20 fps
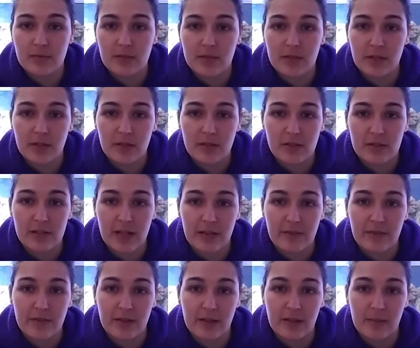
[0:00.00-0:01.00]
starts
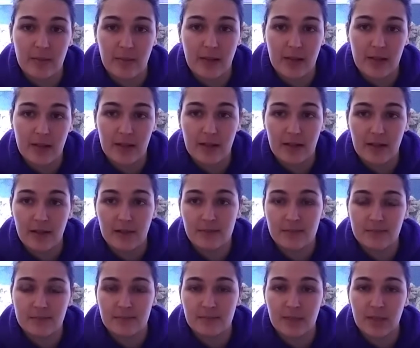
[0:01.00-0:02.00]
siphoning my
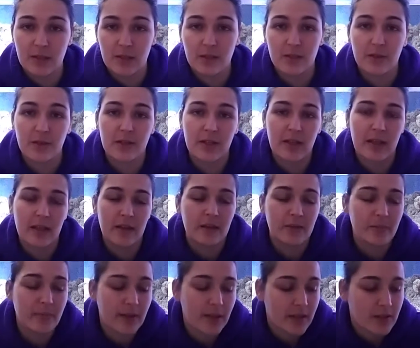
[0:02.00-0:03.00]
little
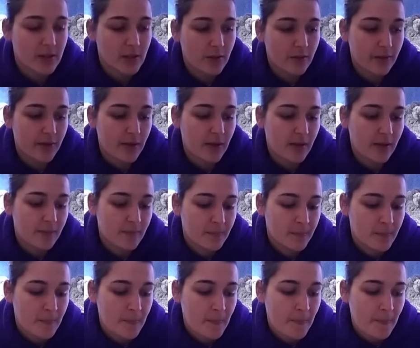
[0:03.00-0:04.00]
30-gallon mix over there,
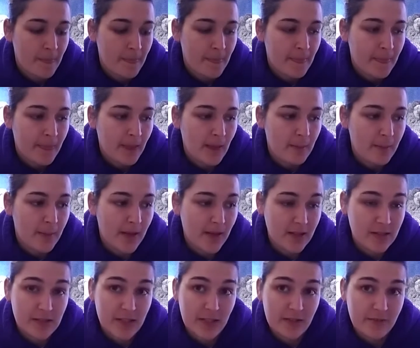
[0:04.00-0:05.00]

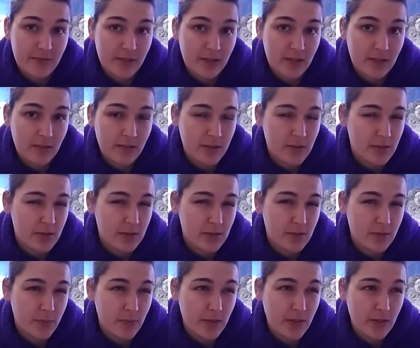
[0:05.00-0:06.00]
back siphoning,
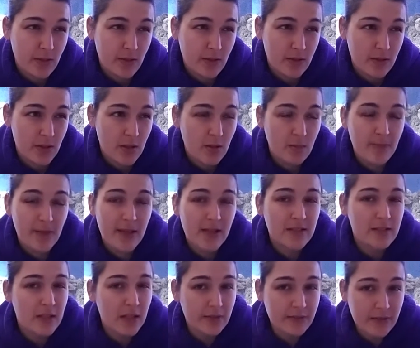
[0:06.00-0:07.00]
which we all know back
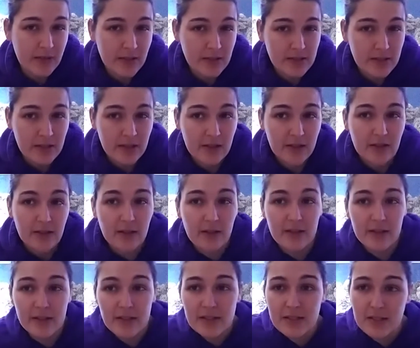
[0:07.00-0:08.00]
siphoning is not good.
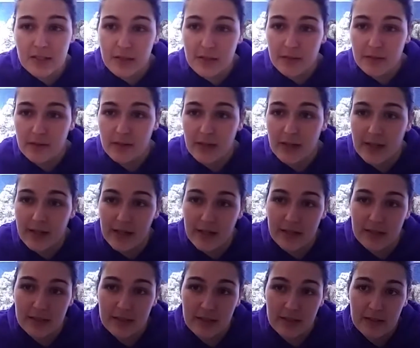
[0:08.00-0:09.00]
On this dude, I
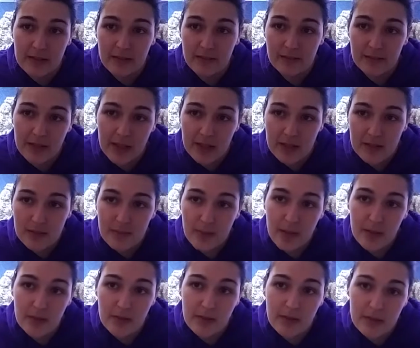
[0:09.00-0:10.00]
actually got
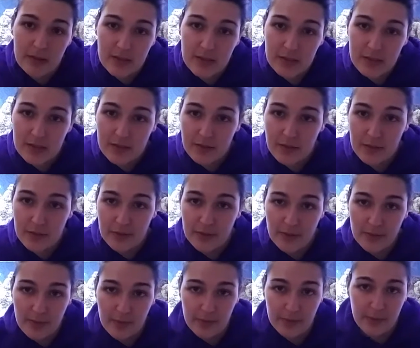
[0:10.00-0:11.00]
smart, because this is going
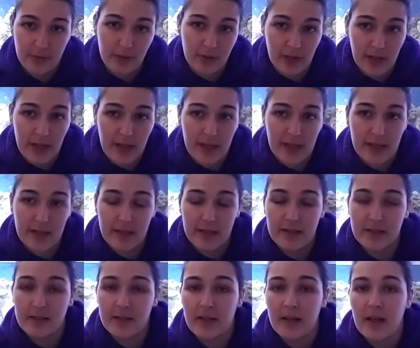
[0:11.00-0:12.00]
to be full of
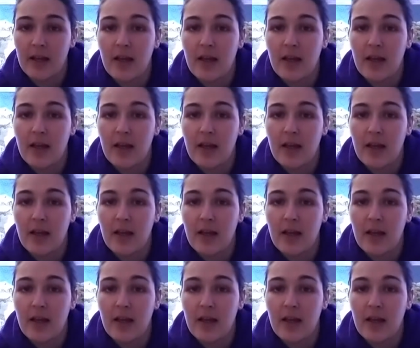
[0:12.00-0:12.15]
high-end.